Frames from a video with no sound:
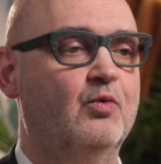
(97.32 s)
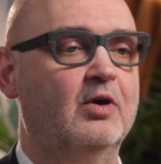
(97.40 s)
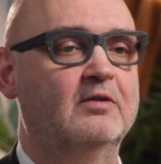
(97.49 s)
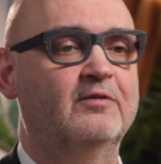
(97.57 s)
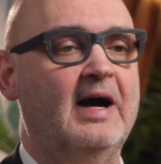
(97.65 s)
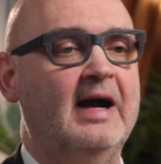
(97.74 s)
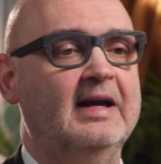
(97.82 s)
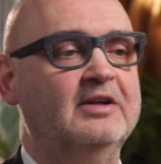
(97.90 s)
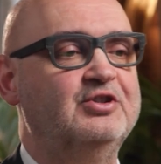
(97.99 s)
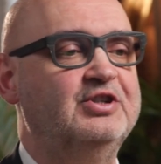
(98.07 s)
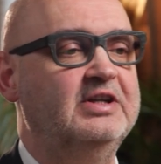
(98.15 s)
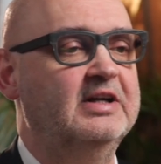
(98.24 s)
worked for
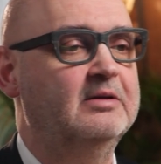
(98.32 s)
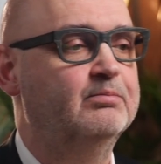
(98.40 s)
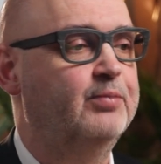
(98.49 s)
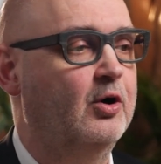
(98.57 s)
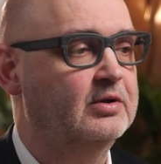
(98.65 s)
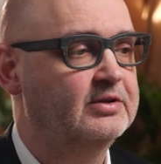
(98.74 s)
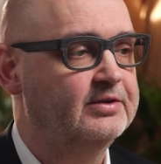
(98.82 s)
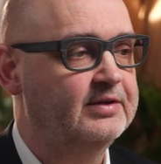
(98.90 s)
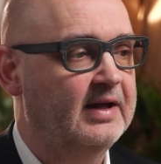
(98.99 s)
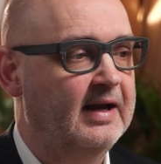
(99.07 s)
ING in Poland,